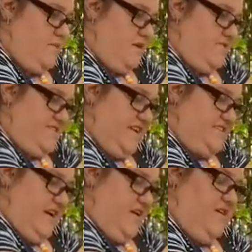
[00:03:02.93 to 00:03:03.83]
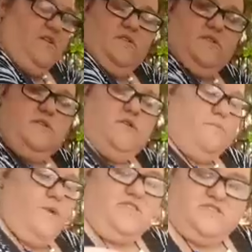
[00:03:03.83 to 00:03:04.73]
We're going to rinse out our
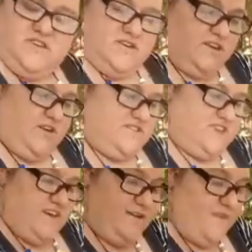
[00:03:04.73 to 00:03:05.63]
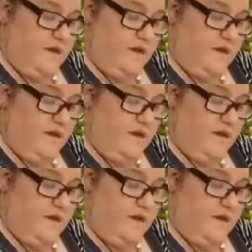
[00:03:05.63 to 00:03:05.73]
brush, give it a shake,